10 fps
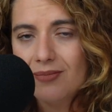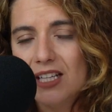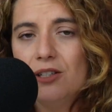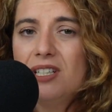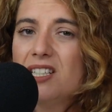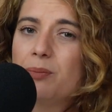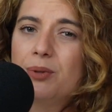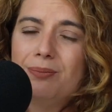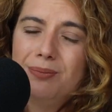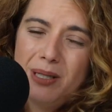You need
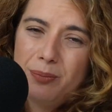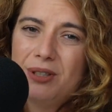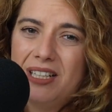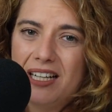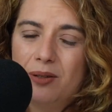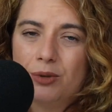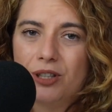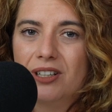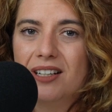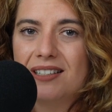to be putting out more
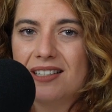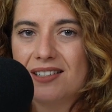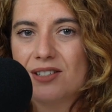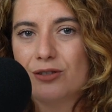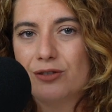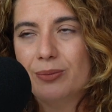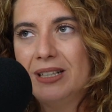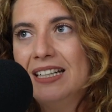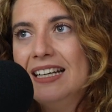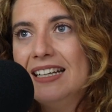content. So for
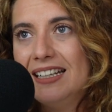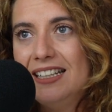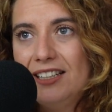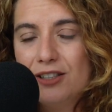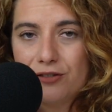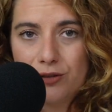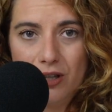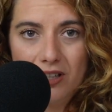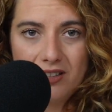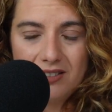me, eating the
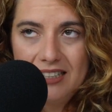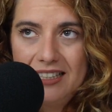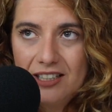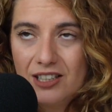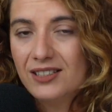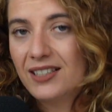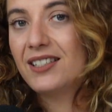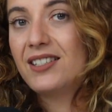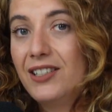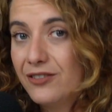frog, content
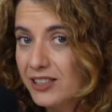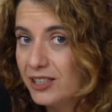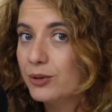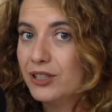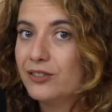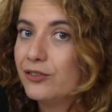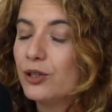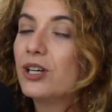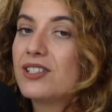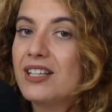is definitely one of the
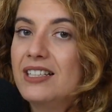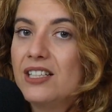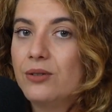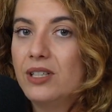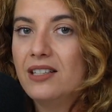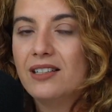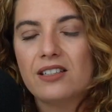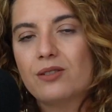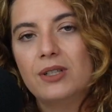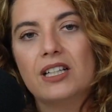frogs I need to eat. That
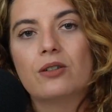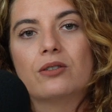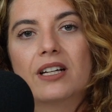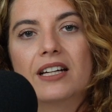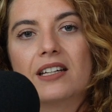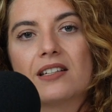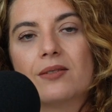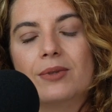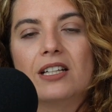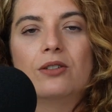doesn't mean I don't like it.
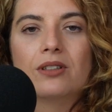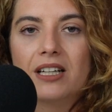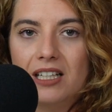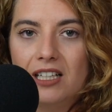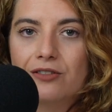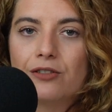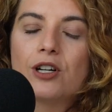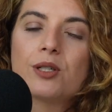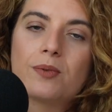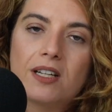I mean, I don't like eating
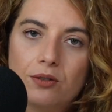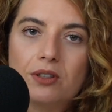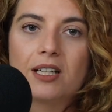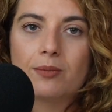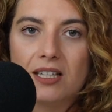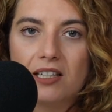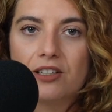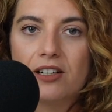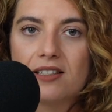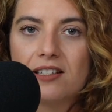frogs, but I do like making
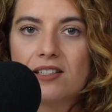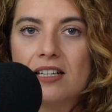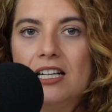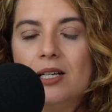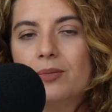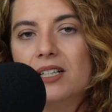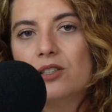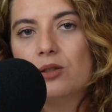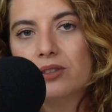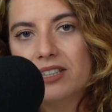content. But I
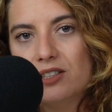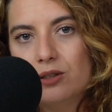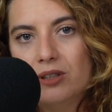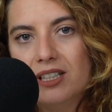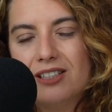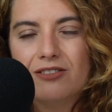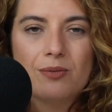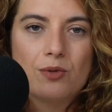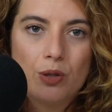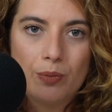don't like doing it if
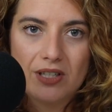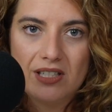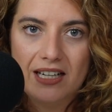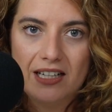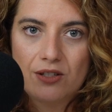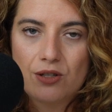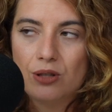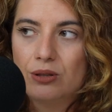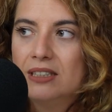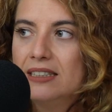I'm super tired.
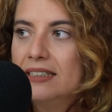So